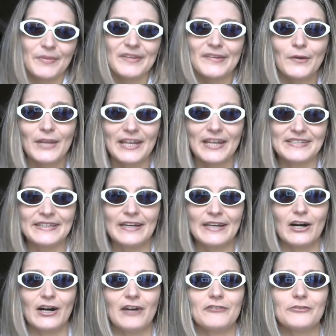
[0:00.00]
whole idea
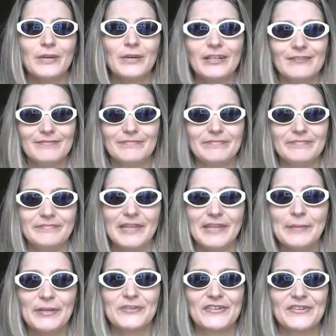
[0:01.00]
of,
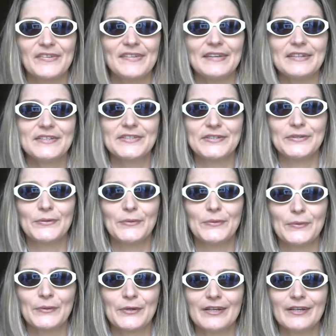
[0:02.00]
maybe you just need
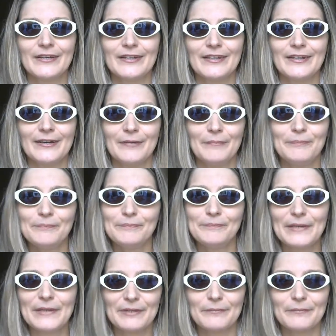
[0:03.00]
to
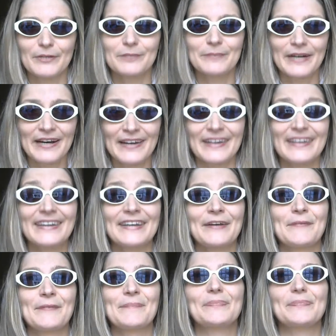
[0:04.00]
be a bit punk,
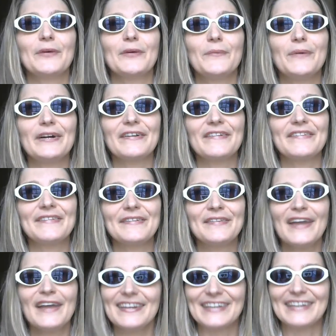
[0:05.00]
was
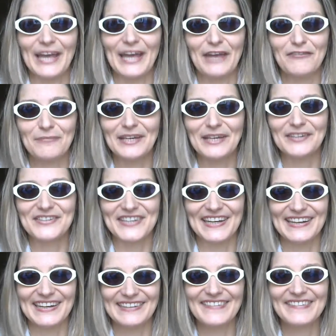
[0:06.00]
that it gave me a
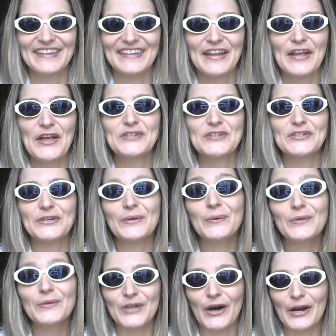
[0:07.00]
chance
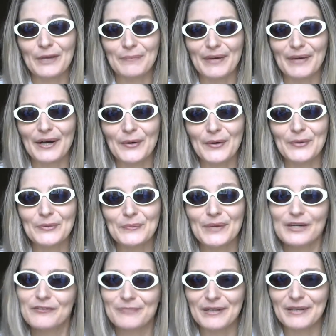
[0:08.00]
to talk about
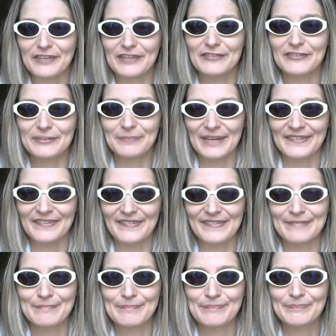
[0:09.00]
one of my favorite
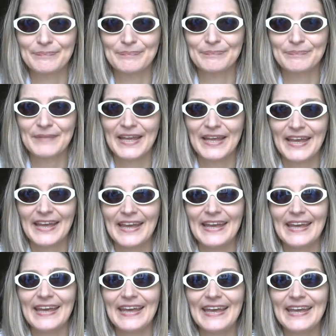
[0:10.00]
bands.
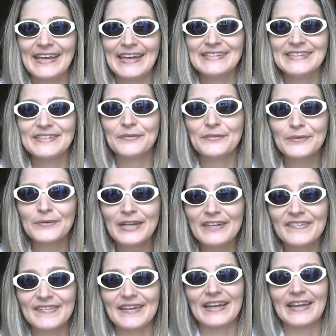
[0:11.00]
And the
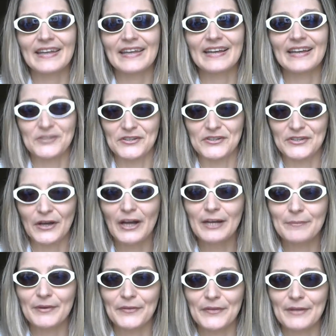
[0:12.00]
reason I got to talk
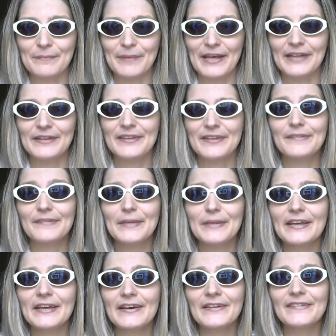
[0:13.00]
about that band is
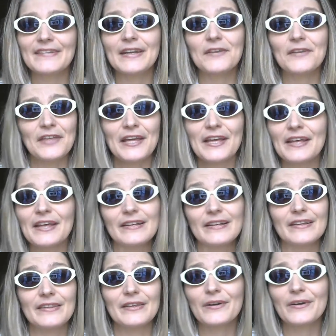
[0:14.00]
because I think
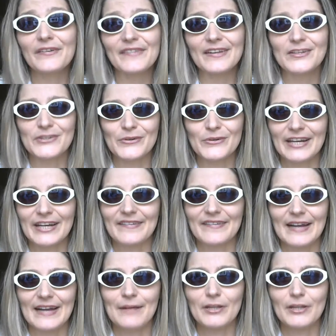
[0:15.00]
they were such a great
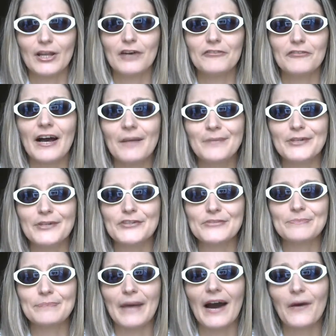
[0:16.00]
example of how
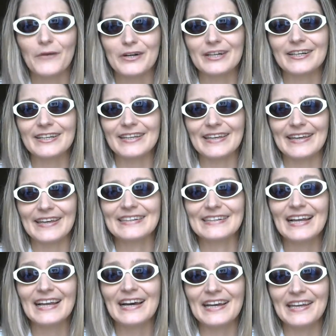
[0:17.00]
much power can
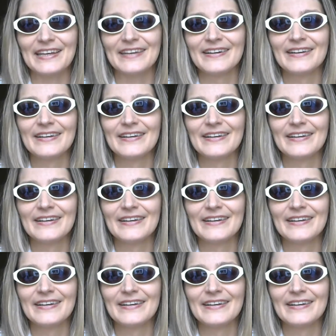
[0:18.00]
lie